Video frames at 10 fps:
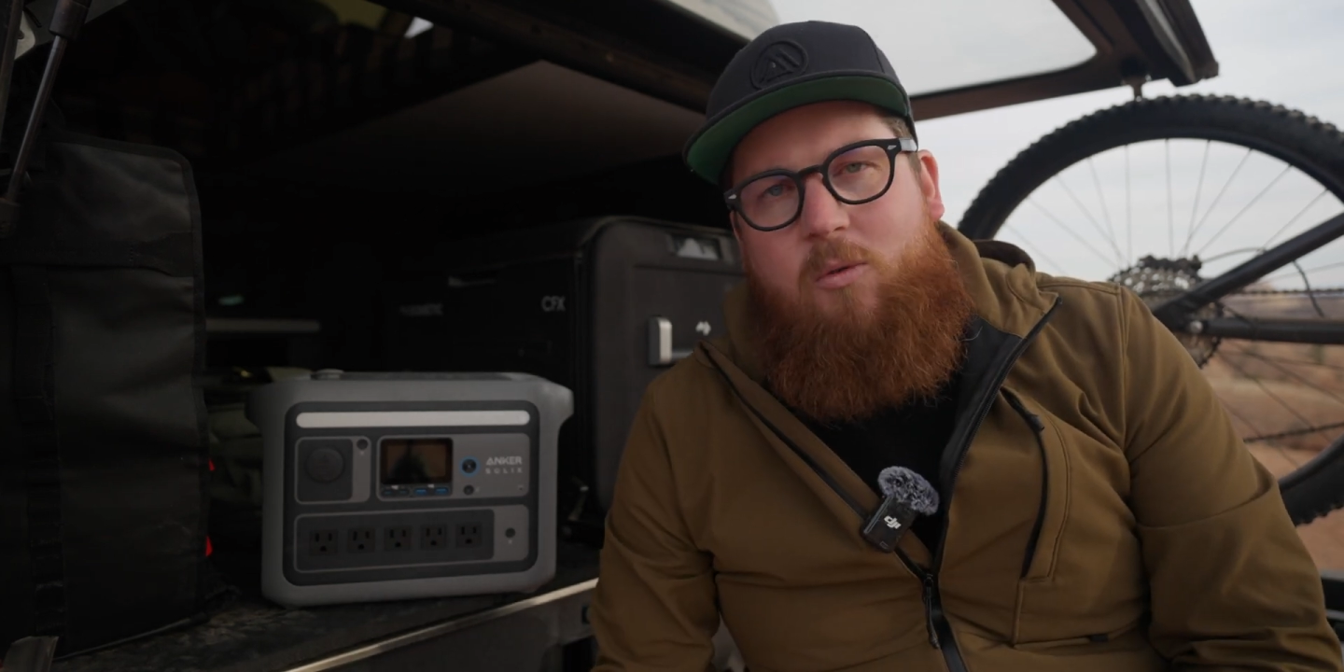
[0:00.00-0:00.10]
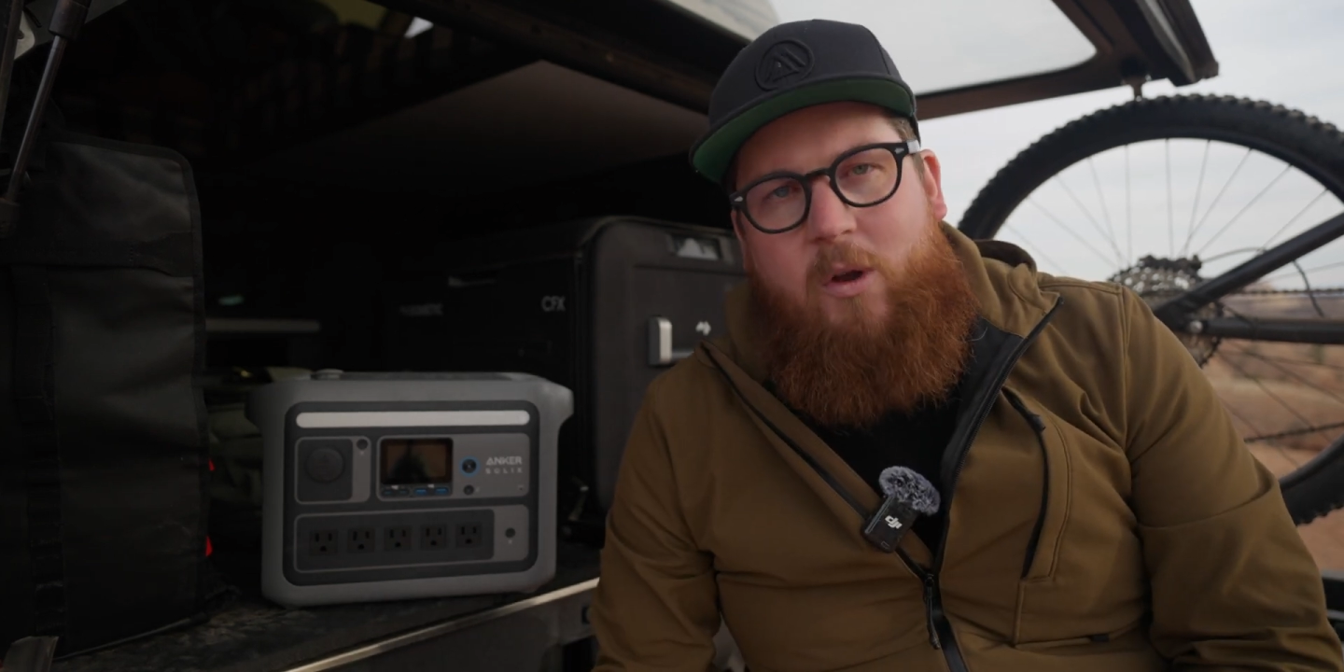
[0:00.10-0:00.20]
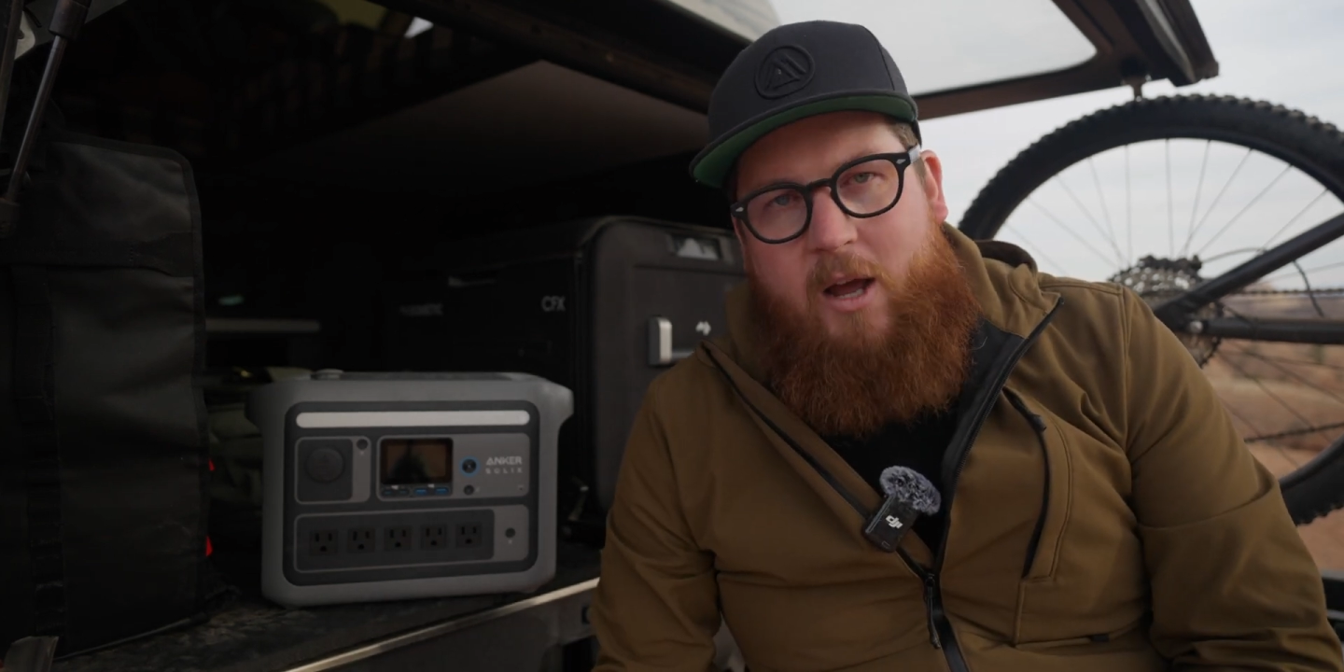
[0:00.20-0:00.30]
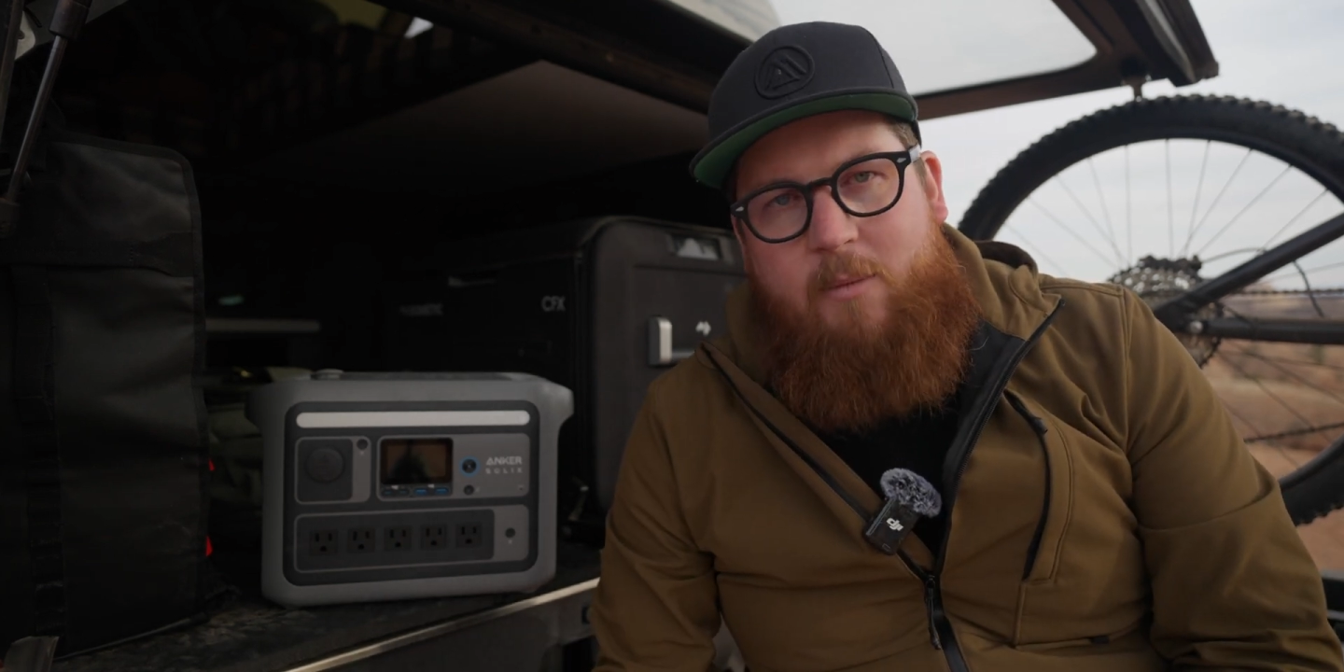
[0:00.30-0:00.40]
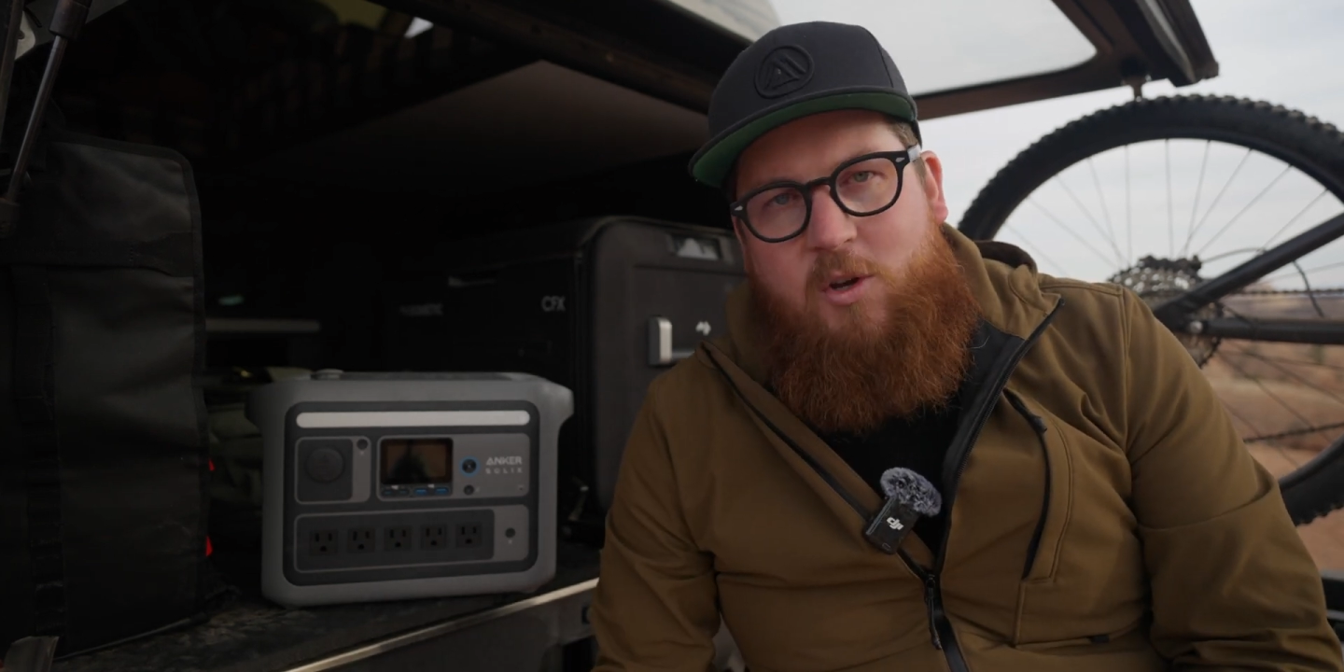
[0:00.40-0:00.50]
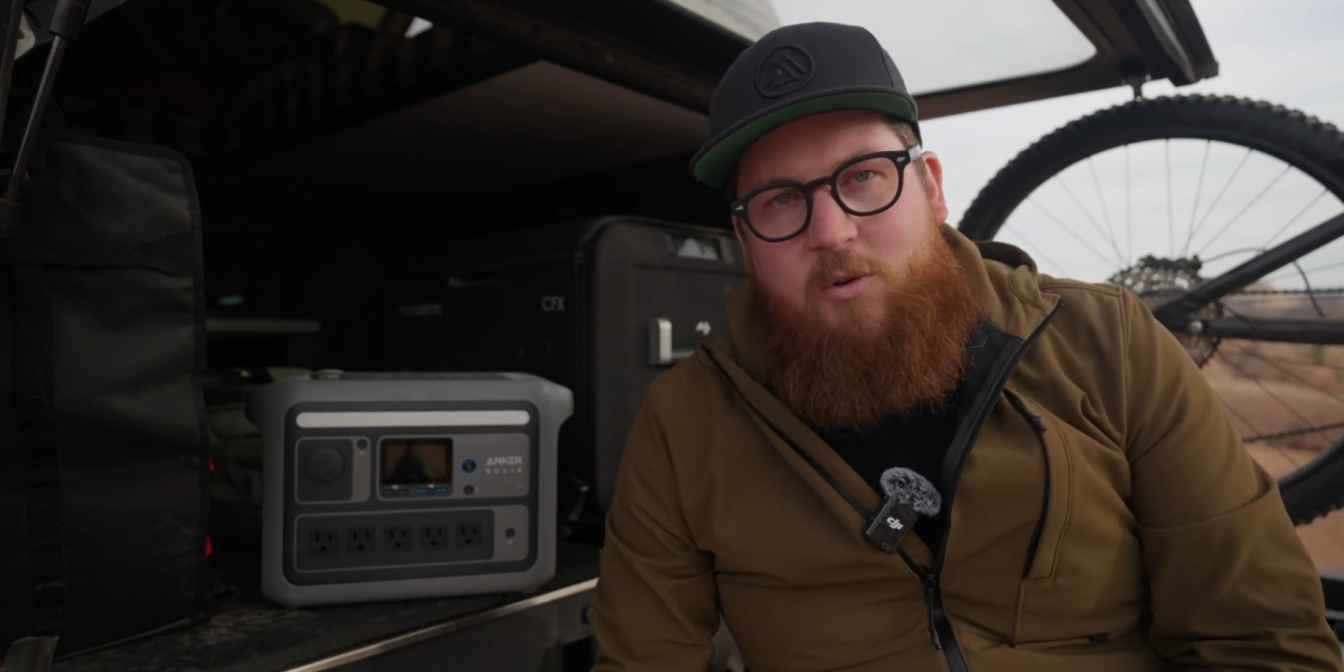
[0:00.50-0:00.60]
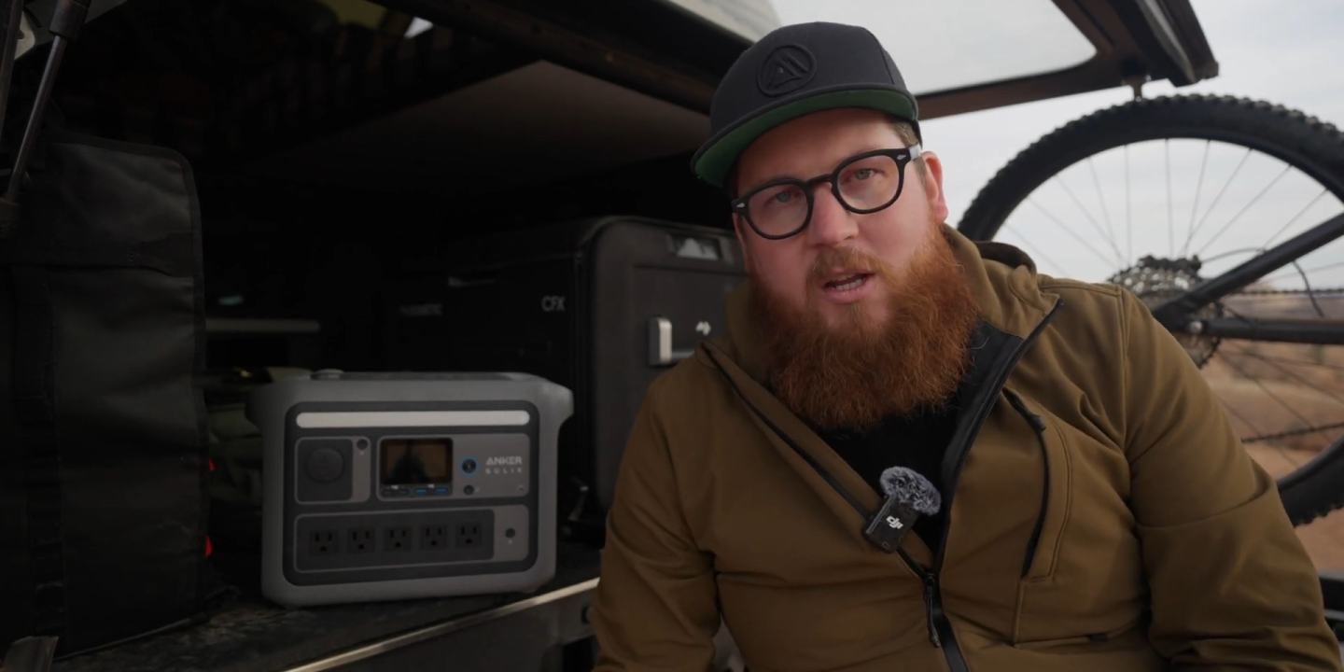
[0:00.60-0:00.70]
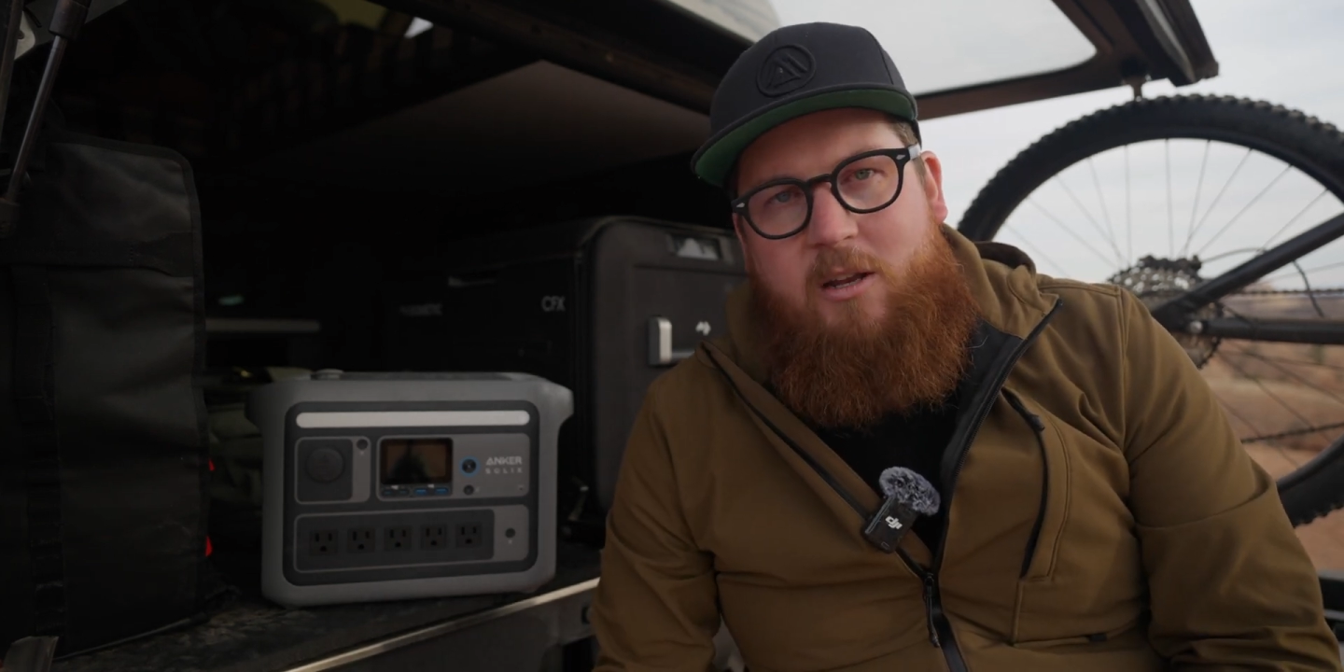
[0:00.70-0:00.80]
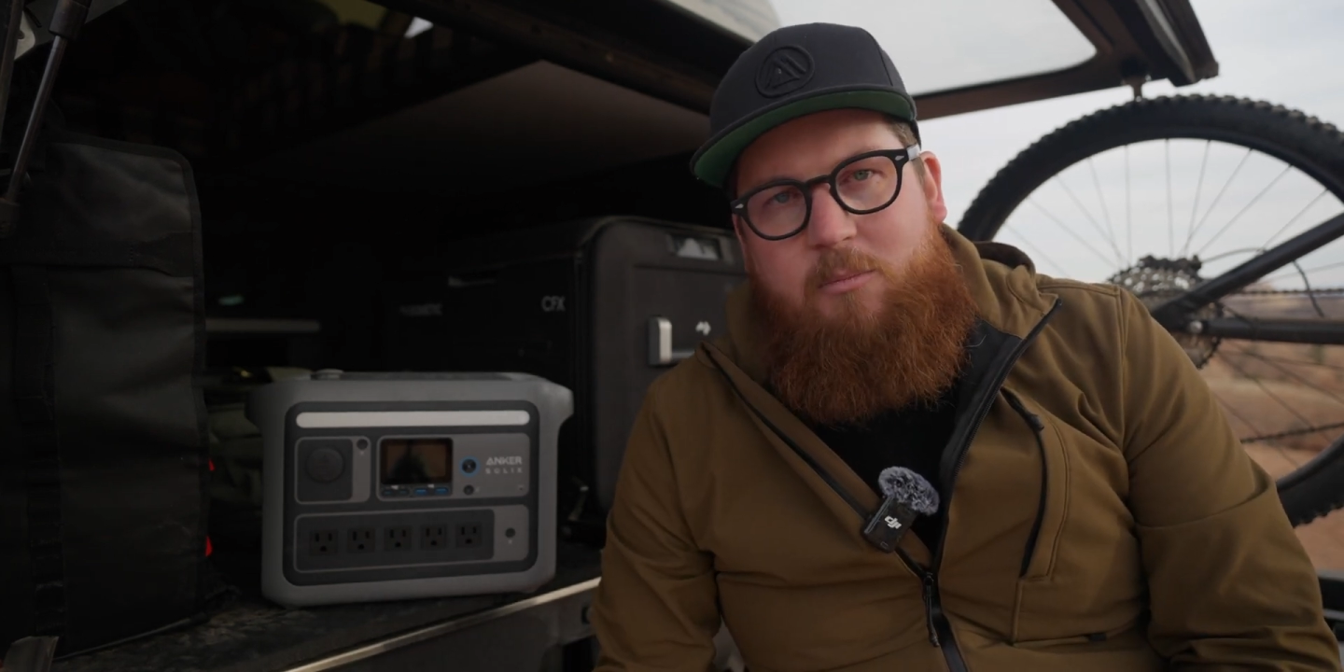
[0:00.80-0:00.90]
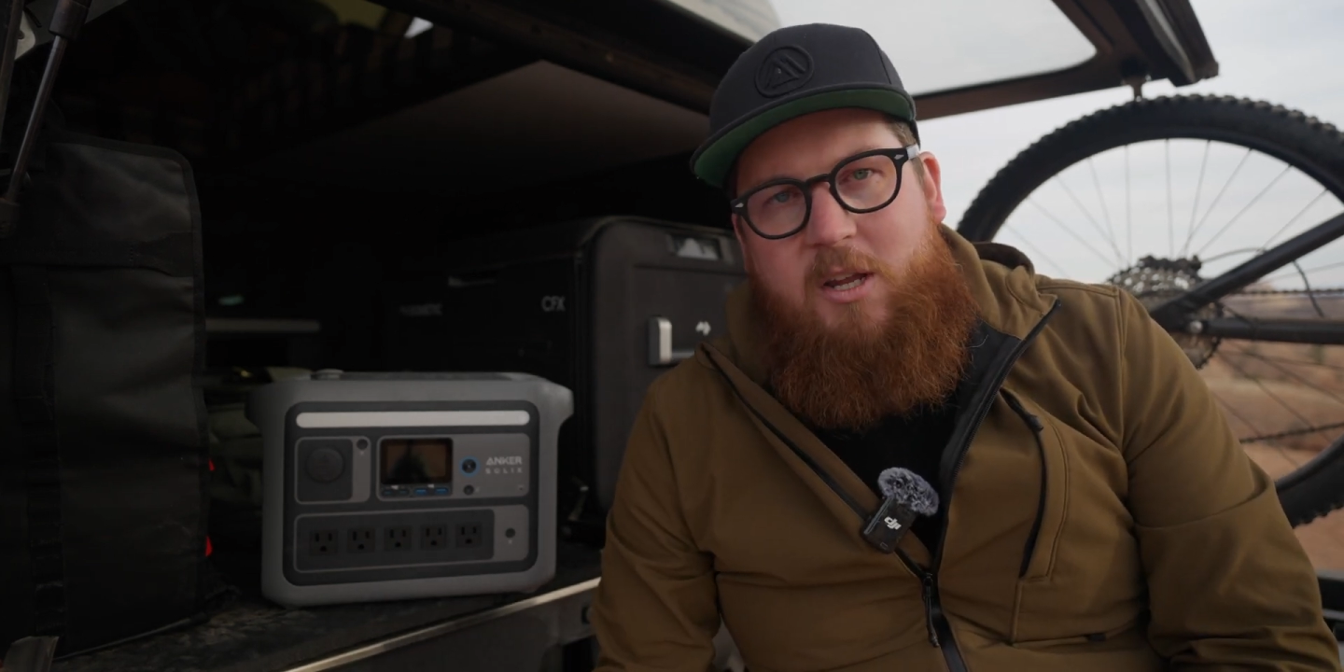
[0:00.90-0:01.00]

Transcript: what I'm doing and